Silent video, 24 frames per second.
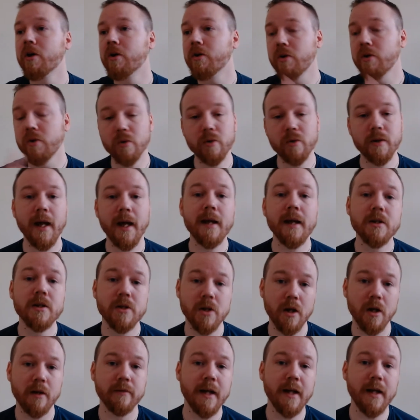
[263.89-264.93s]
you're getting
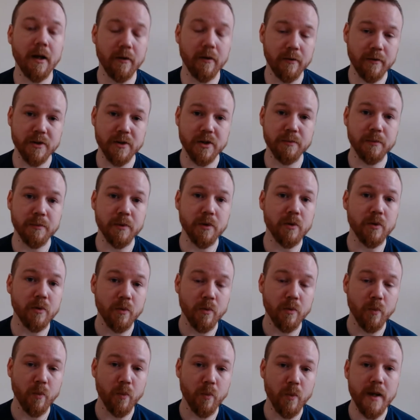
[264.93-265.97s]
turfed out of hospital
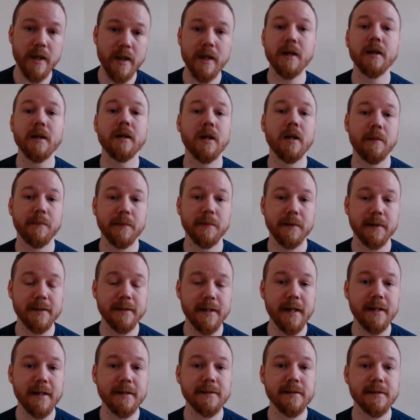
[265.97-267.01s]
within a couple of
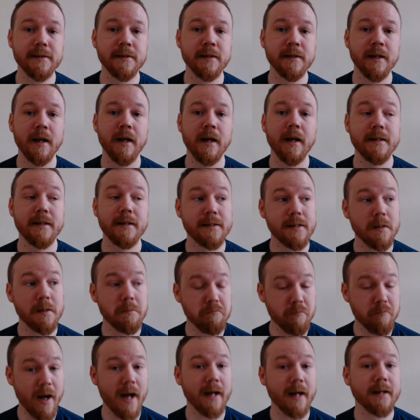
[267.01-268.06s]
days and
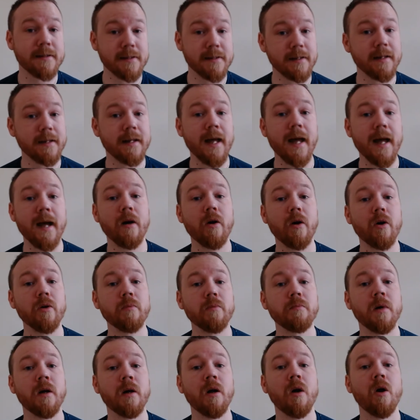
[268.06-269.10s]
sent back to the care
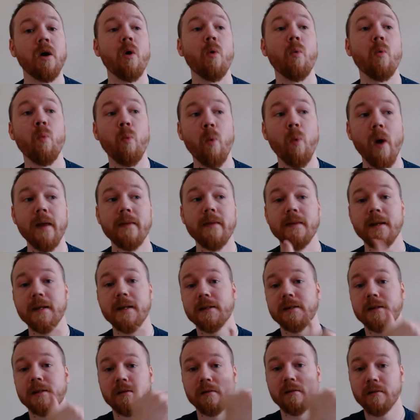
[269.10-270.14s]
home when
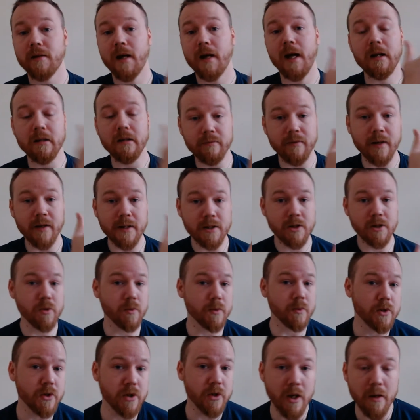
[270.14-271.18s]
this elevates
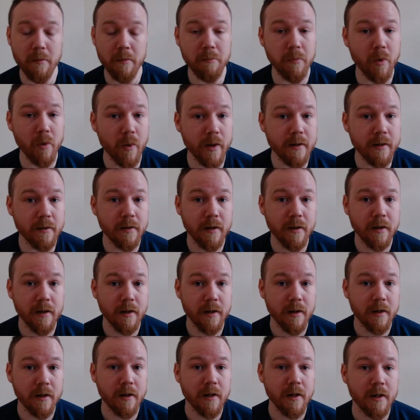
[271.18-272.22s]
to a certain point.
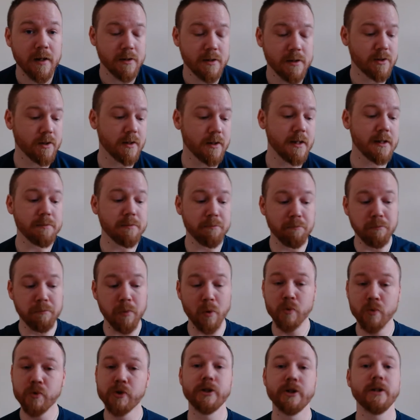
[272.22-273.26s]
So this
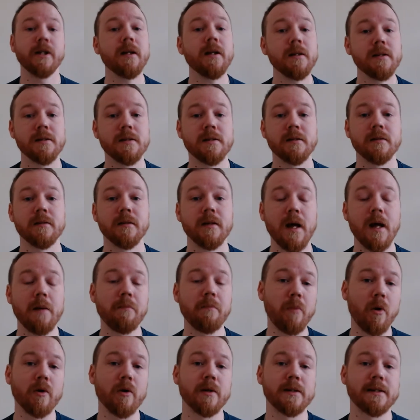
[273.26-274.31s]
bullshit
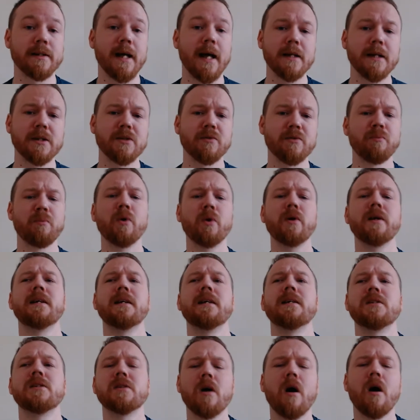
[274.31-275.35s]
that Boris has of putting
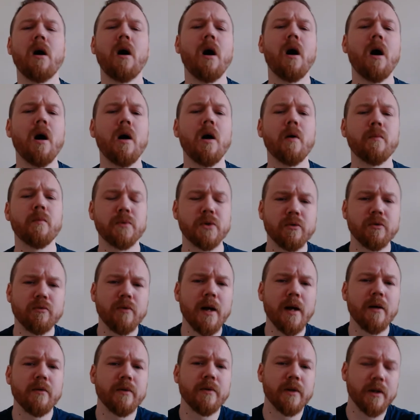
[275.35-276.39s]
his arms
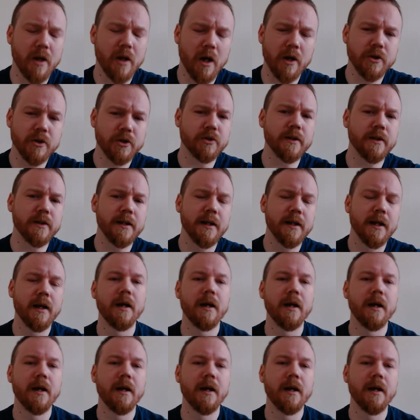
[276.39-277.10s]
around the country,